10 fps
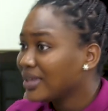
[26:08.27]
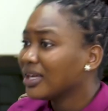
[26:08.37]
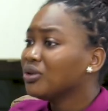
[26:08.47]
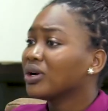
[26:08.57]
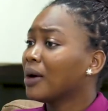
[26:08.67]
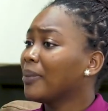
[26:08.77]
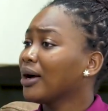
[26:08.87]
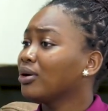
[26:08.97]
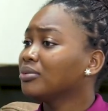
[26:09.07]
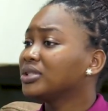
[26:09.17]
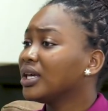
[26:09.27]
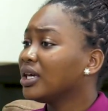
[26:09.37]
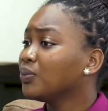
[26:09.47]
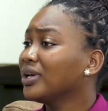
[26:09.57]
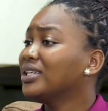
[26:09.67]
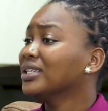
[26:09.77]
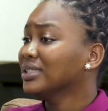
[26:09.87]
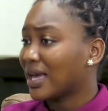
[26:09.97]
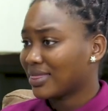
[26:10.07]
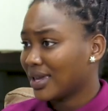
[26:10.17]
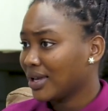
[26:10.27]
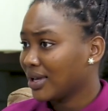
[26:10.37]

And then you come back home saying, we did nothing.